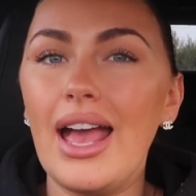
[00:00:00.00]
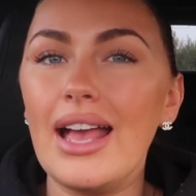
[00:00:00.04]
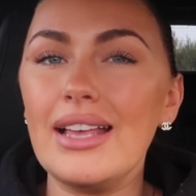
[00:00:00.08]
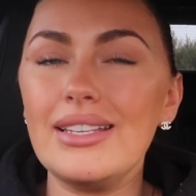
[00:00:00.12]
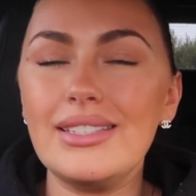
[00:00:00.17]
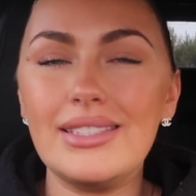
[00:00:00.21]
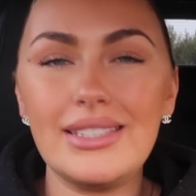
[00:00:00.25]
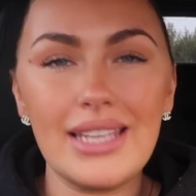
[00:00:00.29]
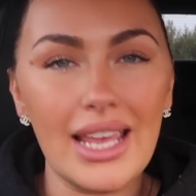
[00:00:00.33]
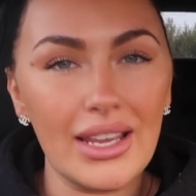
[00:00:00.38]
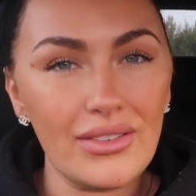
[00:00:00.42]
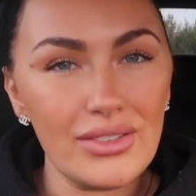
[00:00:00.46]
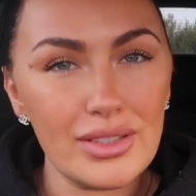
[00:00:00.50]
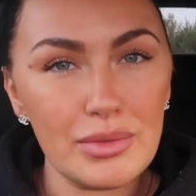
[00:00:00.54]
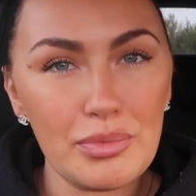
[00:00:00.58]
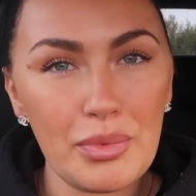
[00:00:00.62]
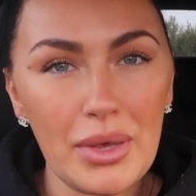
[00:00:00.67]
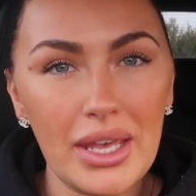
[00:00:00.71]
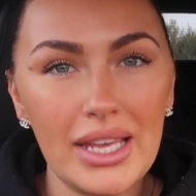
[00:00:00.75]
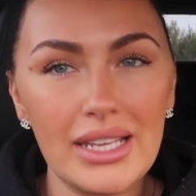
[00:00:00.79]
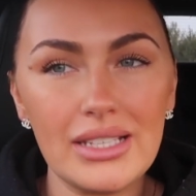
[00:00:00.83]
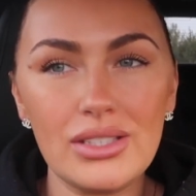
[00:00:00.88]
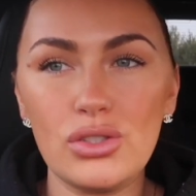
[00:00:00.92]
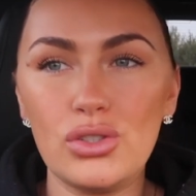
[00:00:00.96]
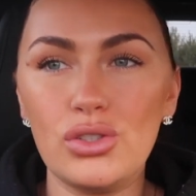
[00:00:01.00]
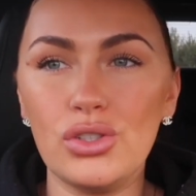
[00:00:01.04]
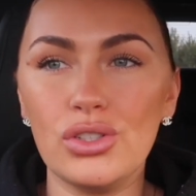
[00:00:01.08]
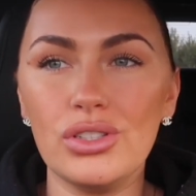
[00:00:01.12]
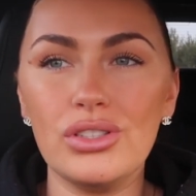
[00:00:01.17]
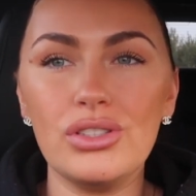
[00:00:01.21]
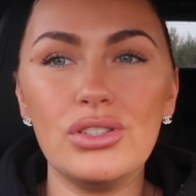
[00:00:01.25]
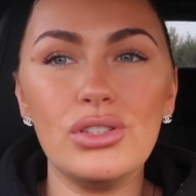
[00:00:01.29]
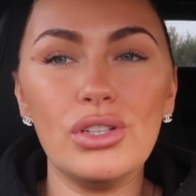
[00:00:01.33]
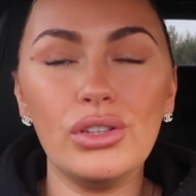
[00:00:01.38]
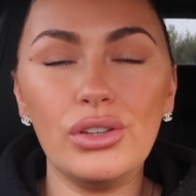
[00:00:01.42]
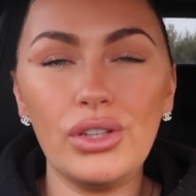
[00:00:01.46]
a safe space
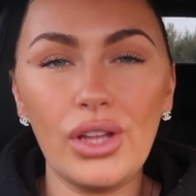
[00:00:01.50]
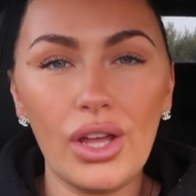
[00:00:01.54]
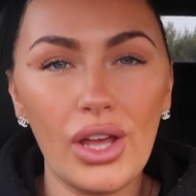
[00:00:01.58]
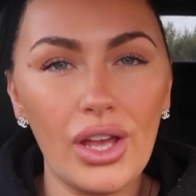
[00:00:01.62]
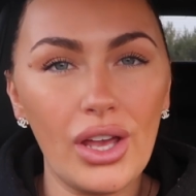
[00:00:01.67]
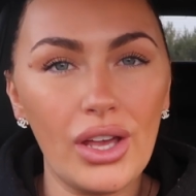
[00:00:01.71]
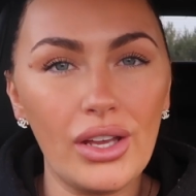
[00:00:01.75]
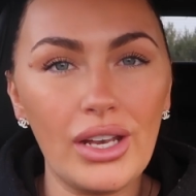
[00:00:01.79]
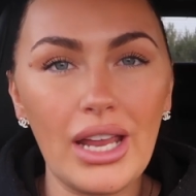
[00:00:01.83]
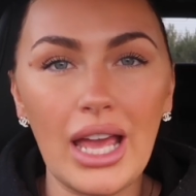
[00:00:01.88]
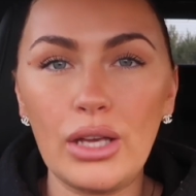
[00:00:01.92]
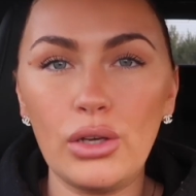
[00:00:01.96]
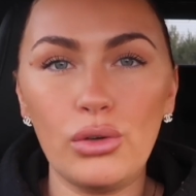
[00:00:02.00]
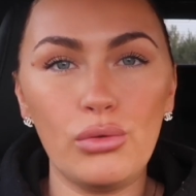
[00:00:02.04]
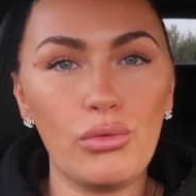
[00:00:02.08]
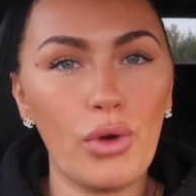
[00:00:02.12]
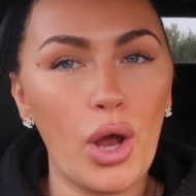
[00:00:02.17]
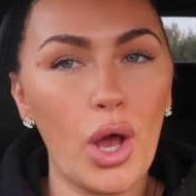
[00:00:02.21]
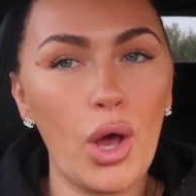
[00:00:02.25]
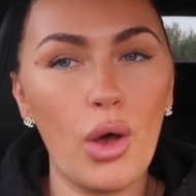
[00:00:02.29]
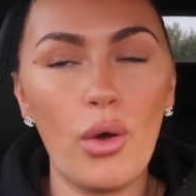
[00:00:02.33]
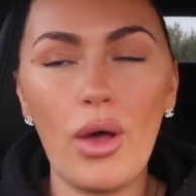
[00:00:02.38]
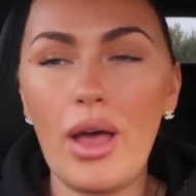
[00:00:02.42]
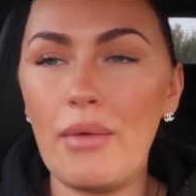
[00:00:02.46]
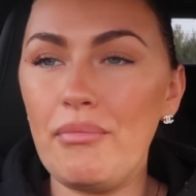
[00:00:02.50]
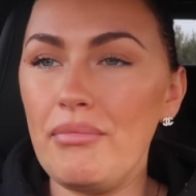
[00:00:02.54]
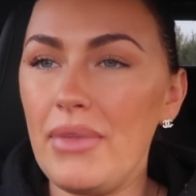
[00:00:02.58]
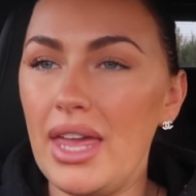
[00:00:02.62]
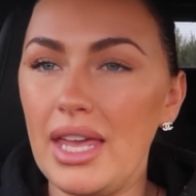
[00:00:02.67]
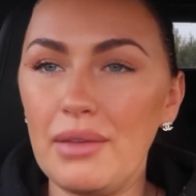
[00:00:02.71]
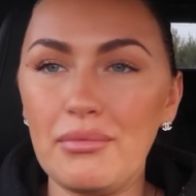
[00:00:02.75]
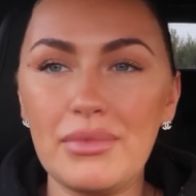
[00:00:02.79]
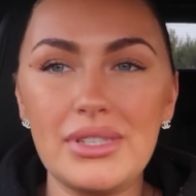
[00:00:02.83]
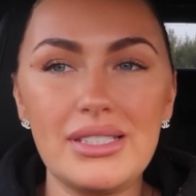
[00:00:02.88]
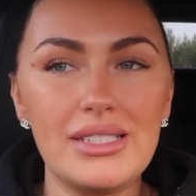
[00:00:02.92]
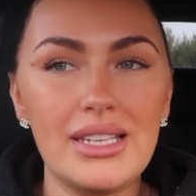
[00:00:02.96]
just to learn and grow and
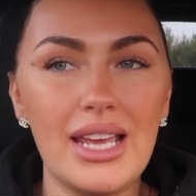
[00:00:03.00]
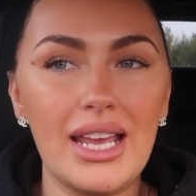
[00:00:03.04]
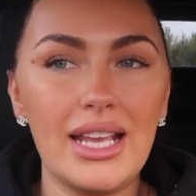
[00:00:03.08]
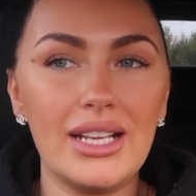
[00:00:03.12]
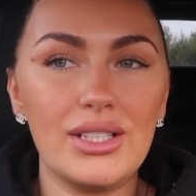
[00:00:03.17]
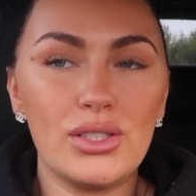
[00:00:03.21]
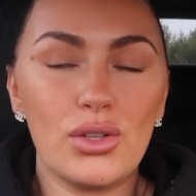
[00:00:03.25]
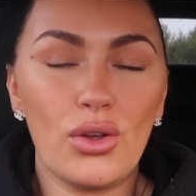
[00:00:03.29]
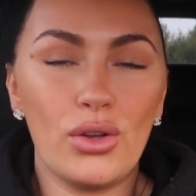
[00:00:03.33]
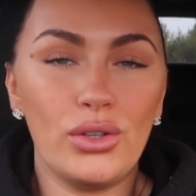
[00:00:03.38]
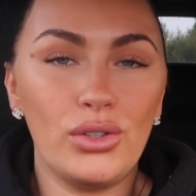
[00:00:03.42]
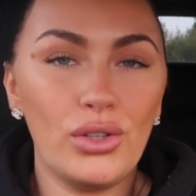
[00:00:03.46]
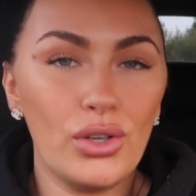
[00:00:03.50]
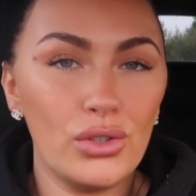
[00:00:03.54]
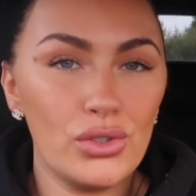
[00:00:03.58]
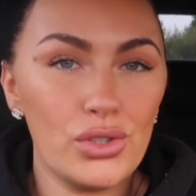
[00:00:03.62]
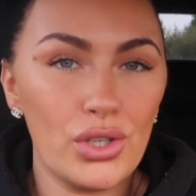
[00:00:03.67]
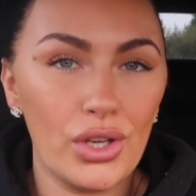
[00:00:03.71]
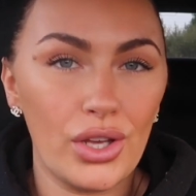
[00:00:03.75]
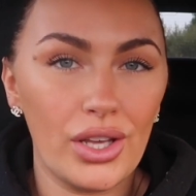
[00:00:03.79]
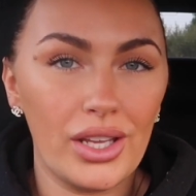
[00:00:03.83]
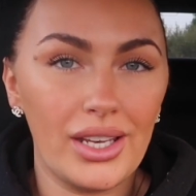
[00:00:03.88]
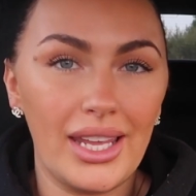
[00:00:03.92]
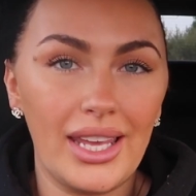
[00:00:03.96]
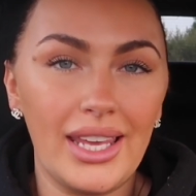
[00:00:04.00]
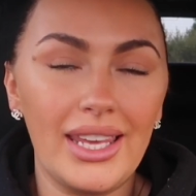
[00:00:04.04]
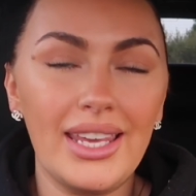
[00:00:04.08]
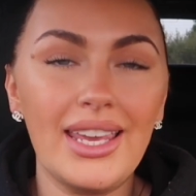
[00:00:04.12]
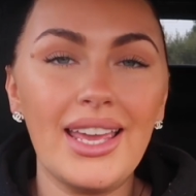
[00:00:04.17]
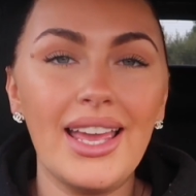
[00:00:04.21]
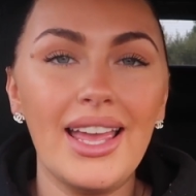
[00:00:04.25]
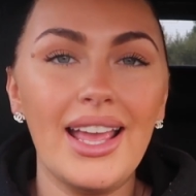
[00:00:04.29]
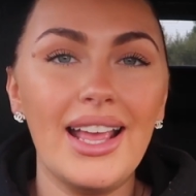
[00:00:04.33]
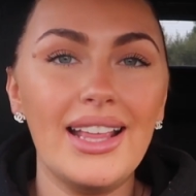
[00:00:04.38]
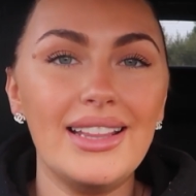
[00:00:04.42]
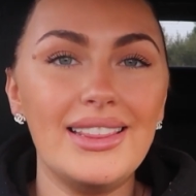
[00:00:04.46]
make mistakes on your
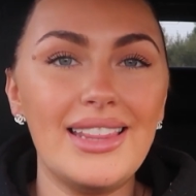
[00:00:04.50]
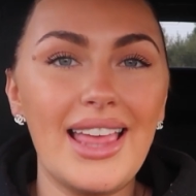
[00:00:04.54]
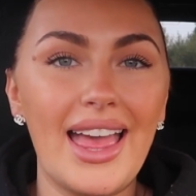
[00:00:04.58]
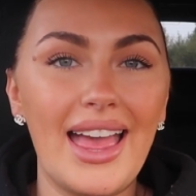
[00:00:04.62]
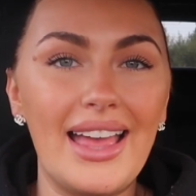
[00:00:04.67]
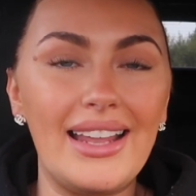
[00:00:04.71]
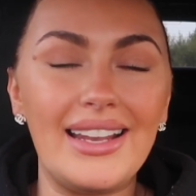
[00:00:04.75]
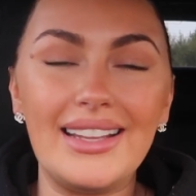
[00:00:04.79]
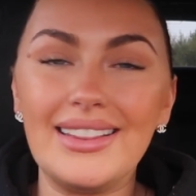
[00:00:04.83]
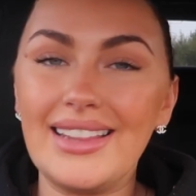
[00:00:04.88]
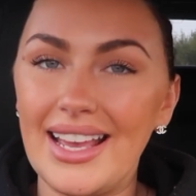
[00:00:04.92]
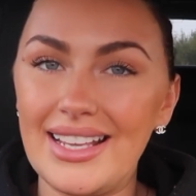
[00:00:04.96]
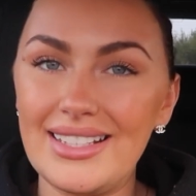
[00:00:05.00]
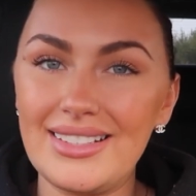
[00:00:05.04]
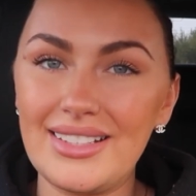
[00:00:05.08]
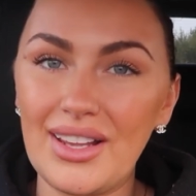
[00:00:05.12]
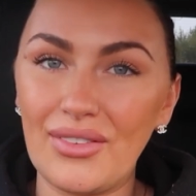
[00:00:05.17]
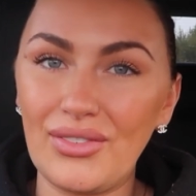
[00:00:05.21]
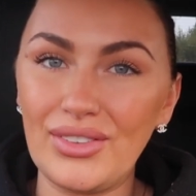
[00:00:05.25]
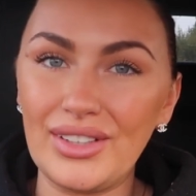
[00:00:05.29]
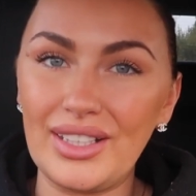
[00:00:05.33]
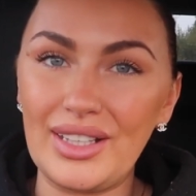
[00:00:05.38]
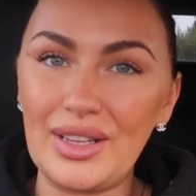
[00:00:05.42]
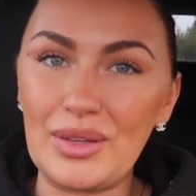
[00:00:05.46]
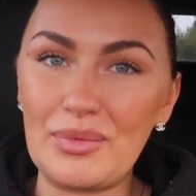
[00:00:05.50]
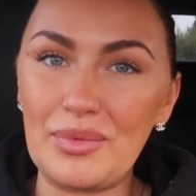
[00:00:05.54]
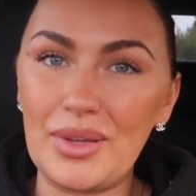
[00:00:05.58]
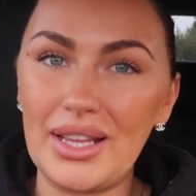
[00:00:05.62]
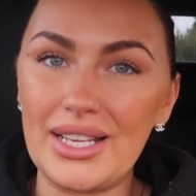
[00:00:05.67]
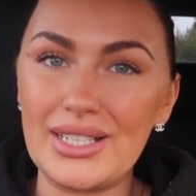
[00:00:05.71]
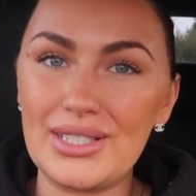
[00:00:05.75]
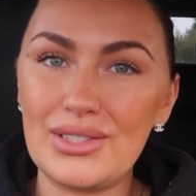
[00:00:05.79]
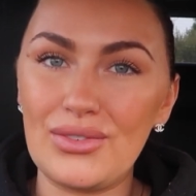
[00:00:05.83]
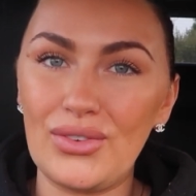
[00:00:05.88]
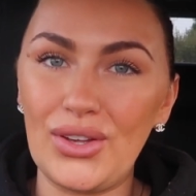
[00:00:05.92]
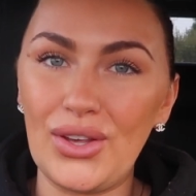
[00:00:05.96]
journey, then that is definitely the
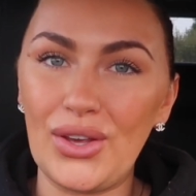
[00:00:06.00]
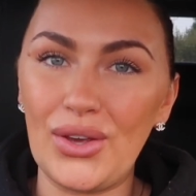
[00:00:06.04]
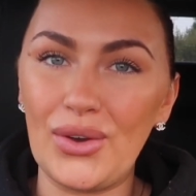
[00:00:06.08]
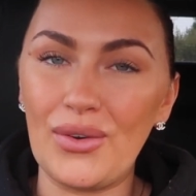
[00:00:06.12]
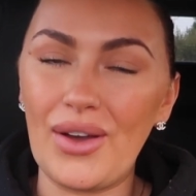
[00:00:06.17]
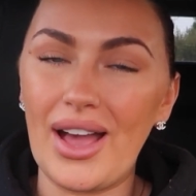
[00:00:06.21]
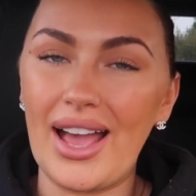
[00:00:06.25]
place for you,